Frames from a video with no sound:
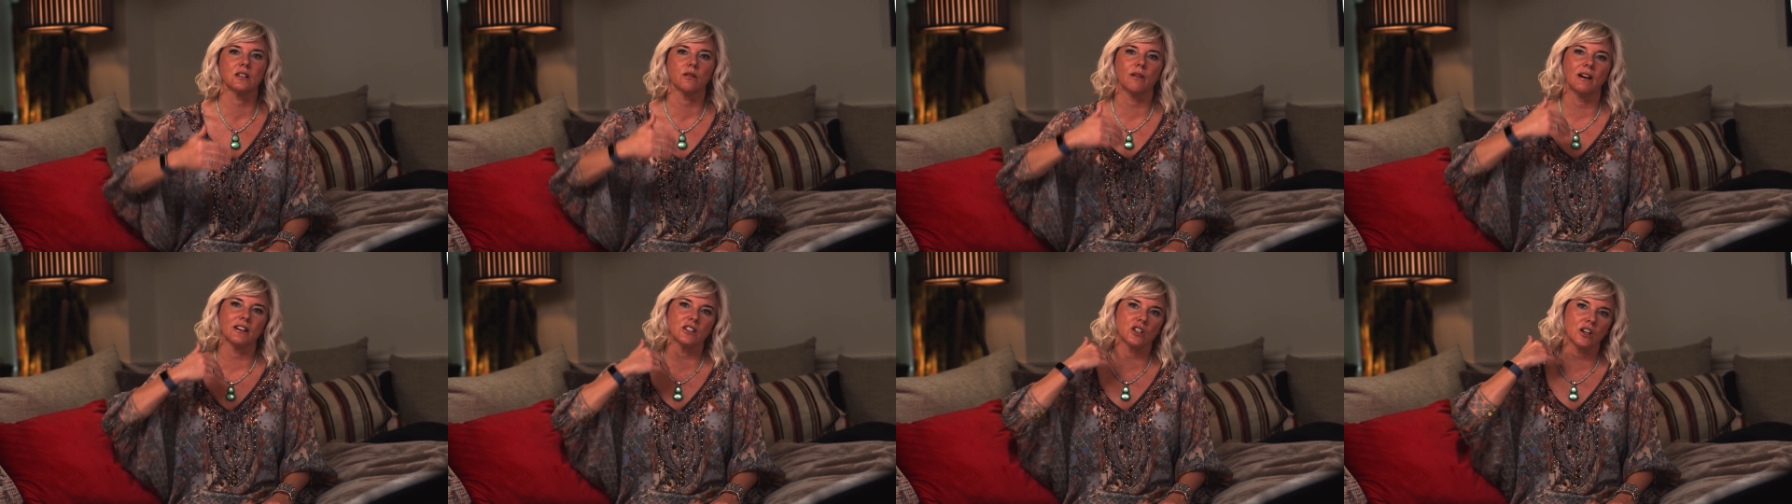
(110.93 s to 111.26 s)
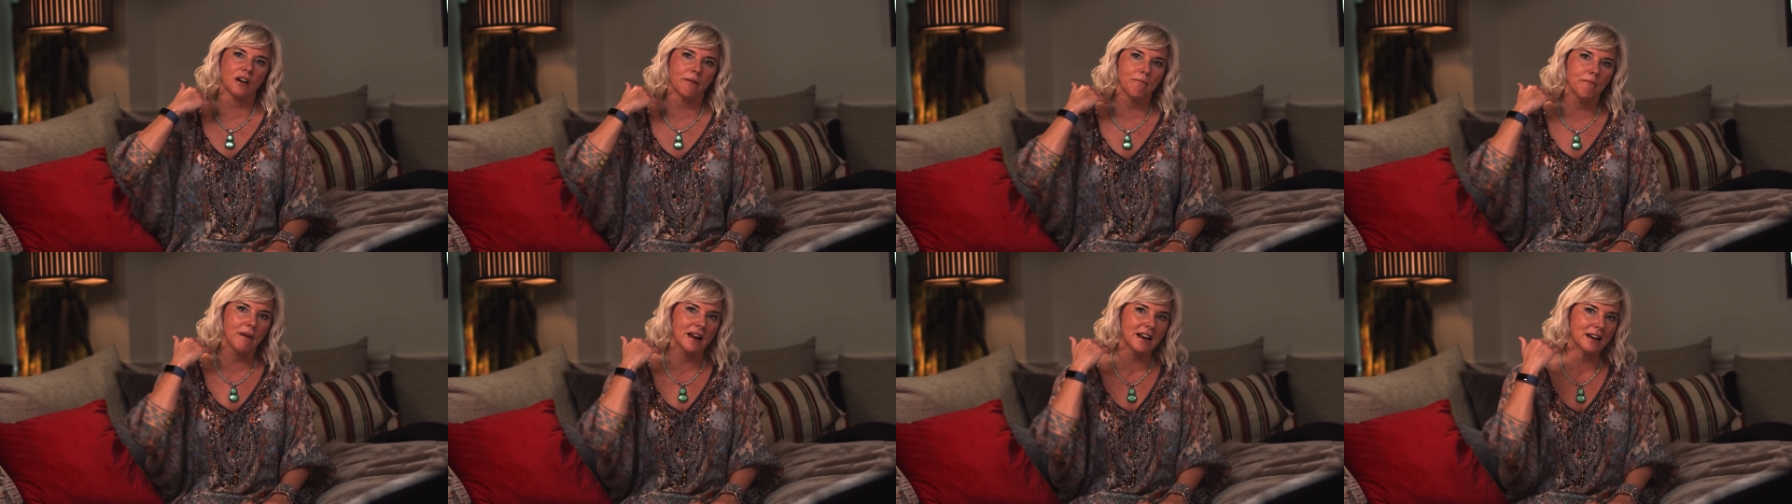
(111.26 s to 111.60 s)
to
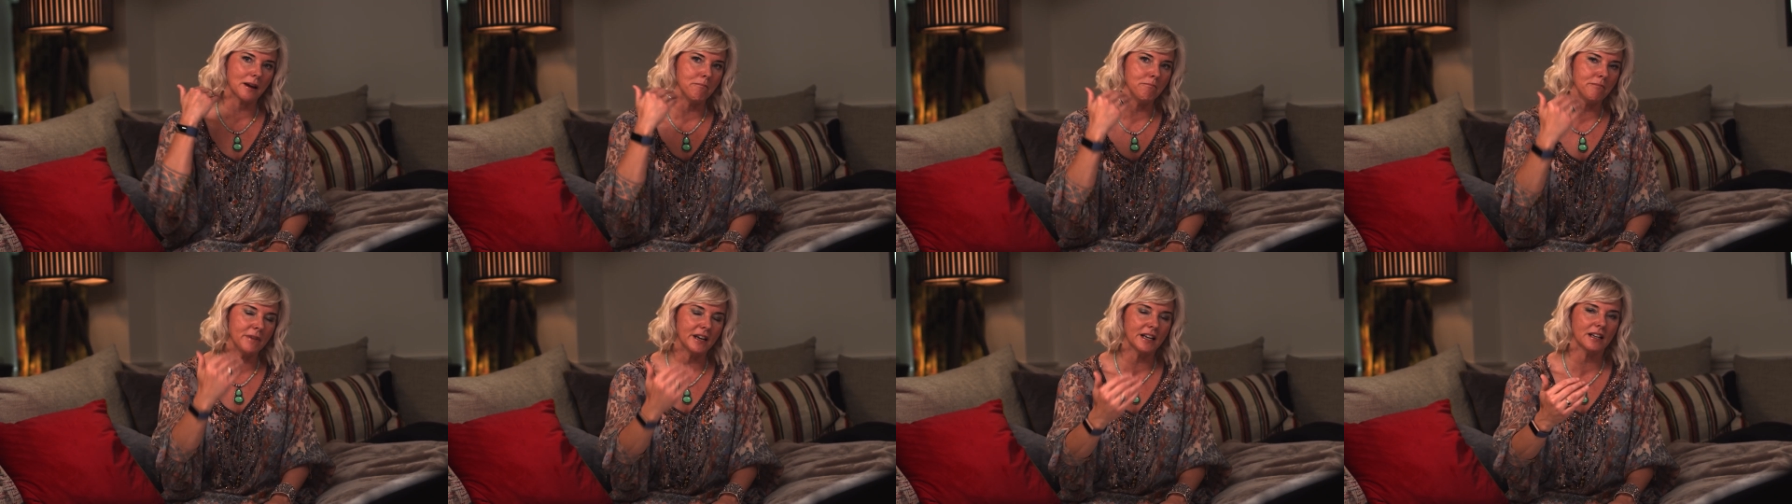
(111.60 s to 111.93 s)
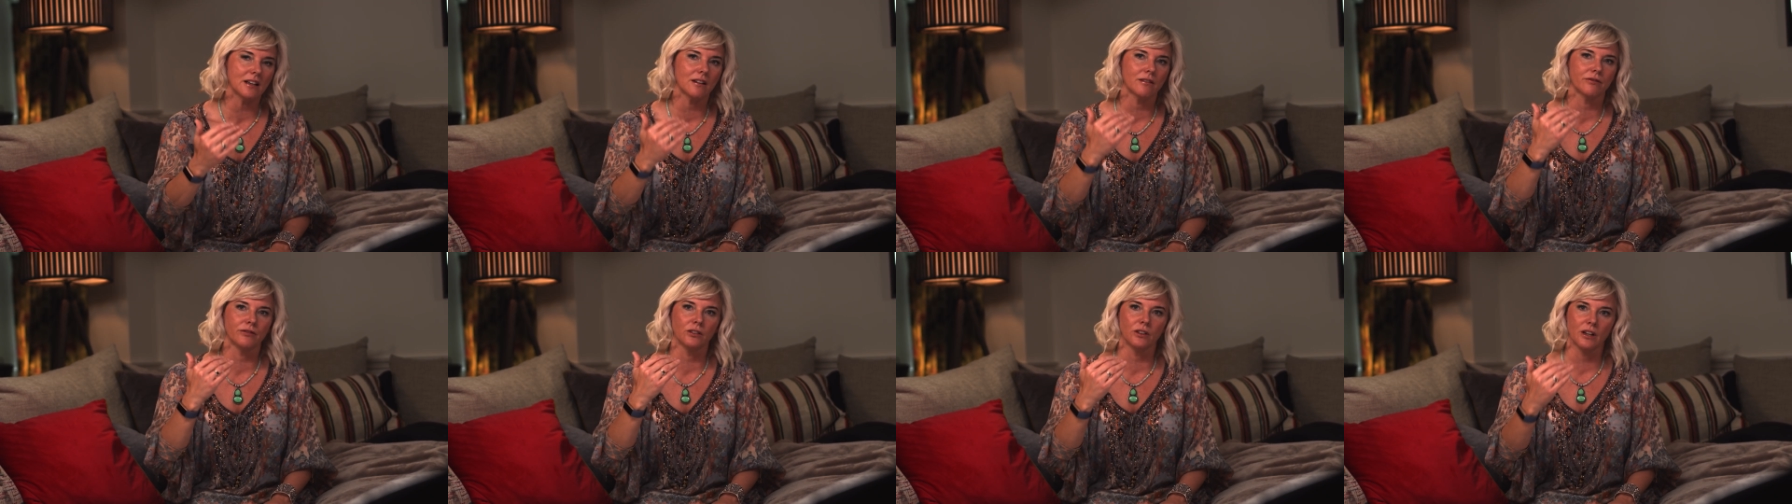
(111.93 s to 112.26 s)
actually make a
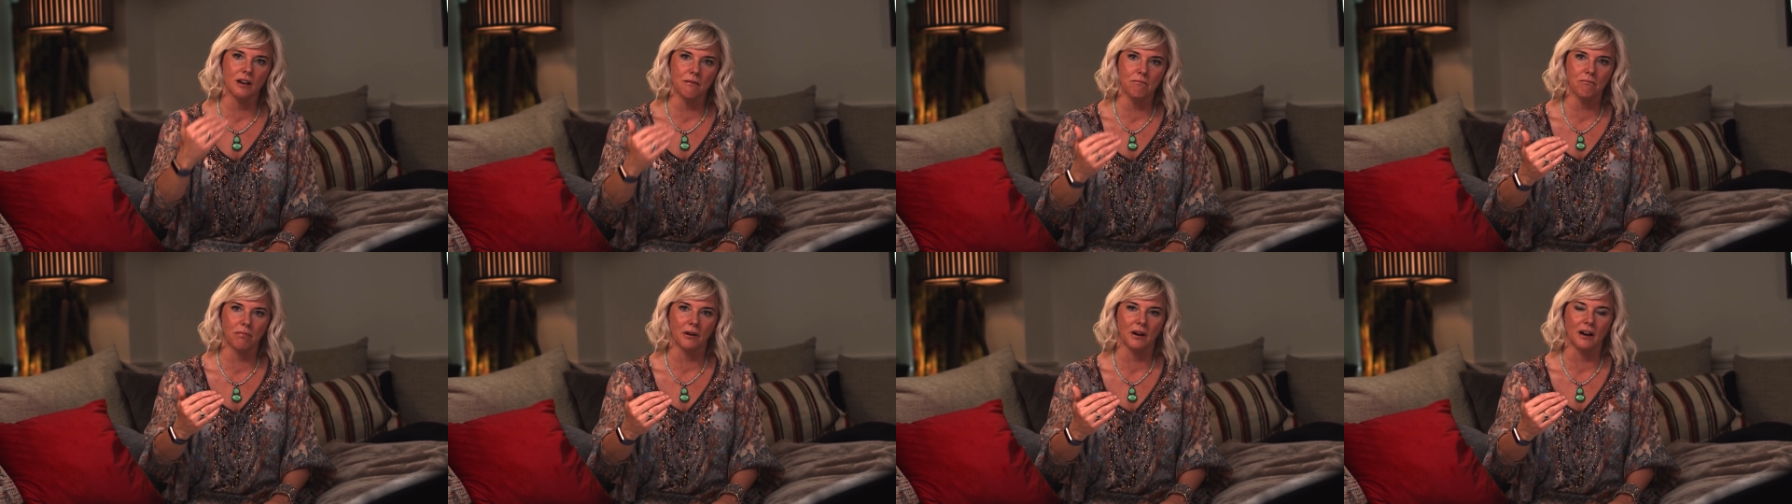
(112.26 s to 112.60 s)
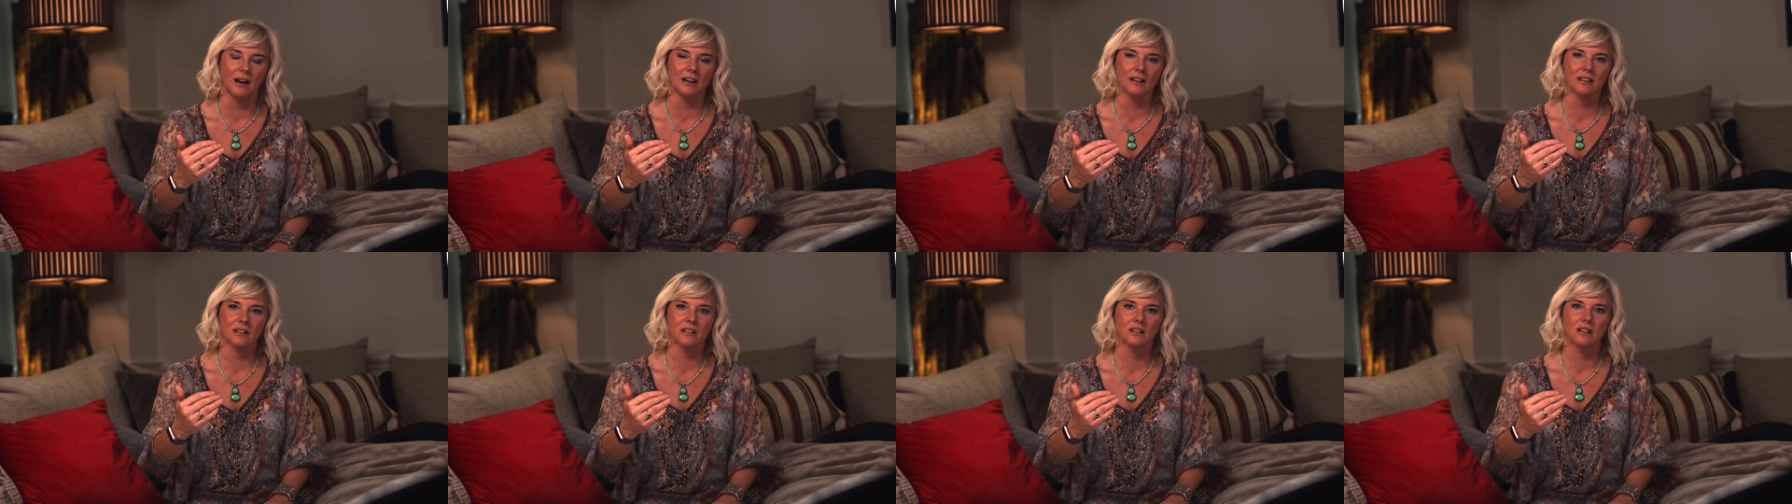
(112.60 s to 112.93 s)
meaningful
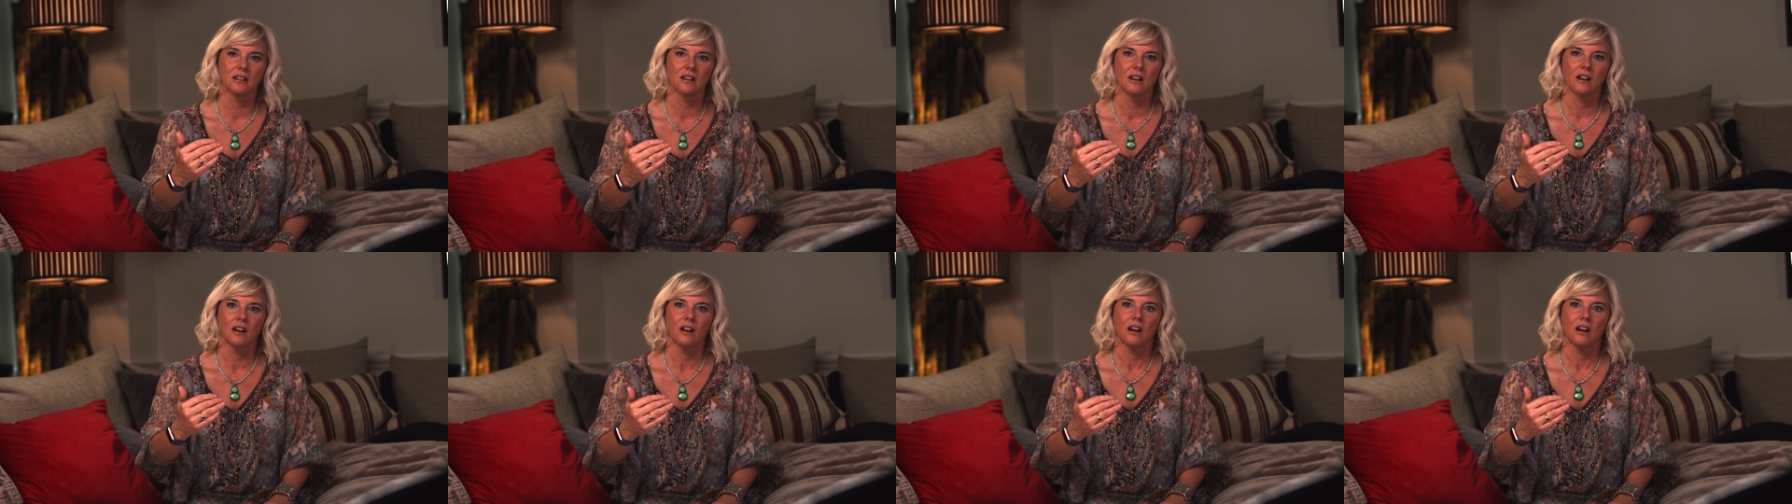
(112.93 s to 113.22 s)
impact,